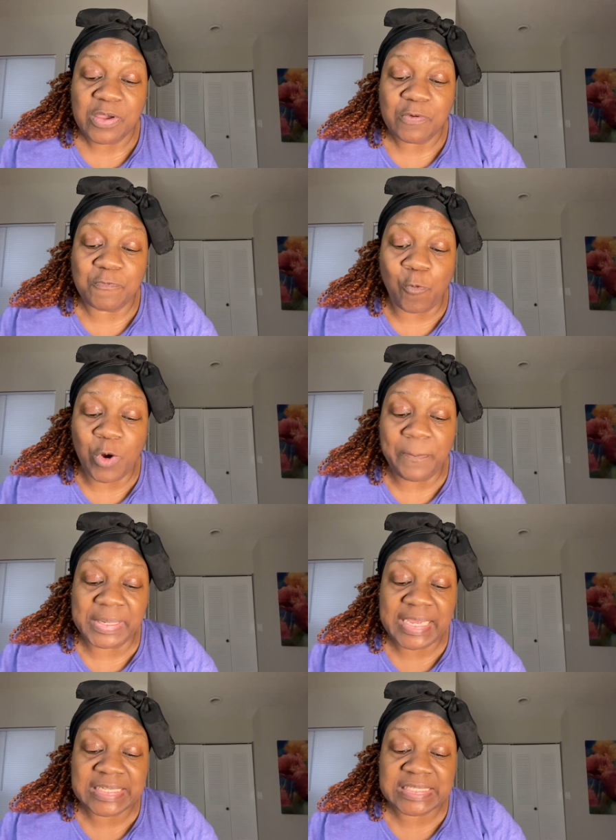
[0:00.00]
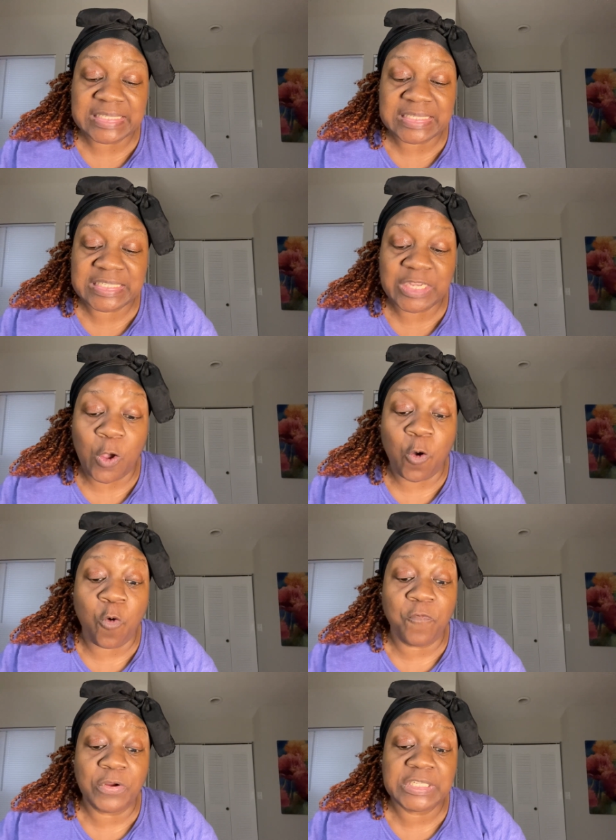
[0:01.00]
for blessings to
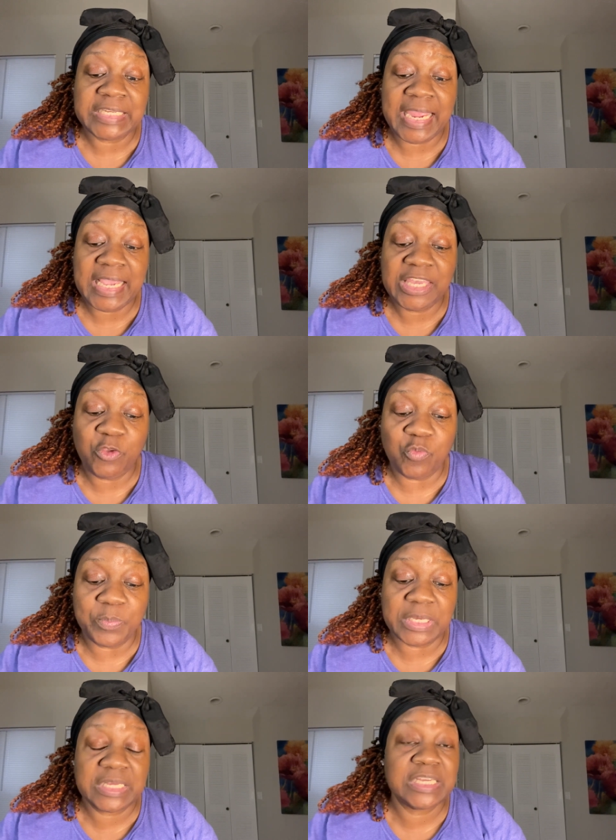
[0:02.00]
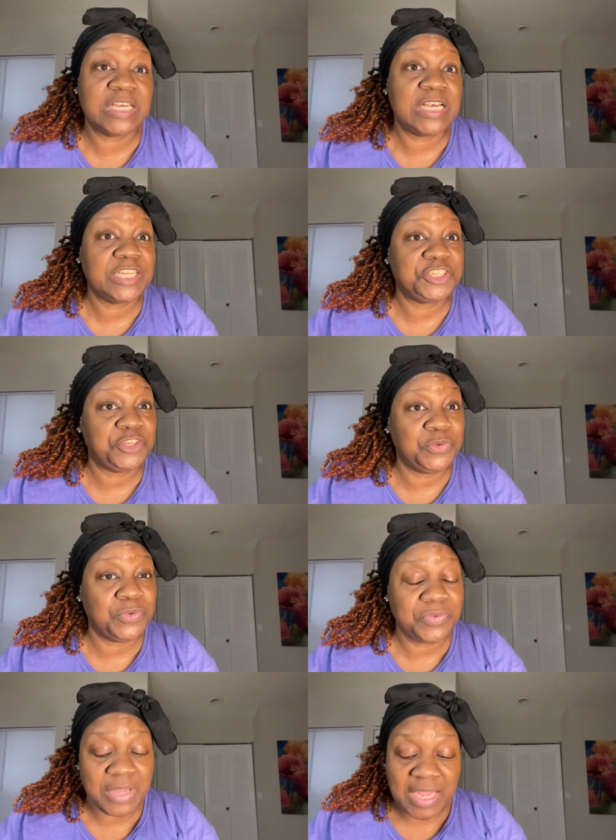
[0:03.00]
overtake you because you